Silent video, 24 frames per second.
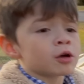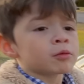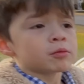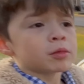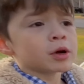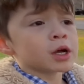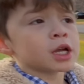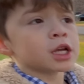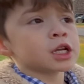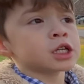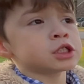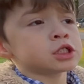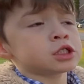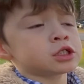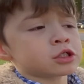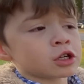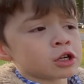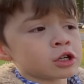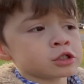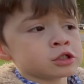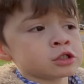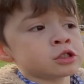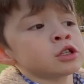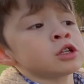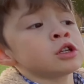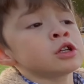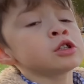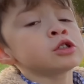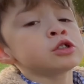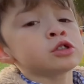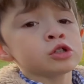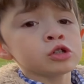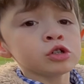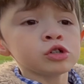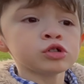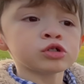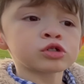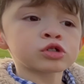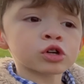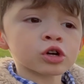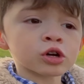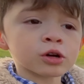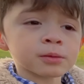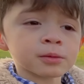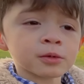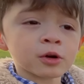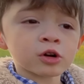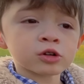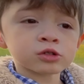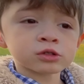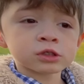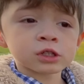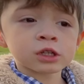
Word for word: but it's just two turbos.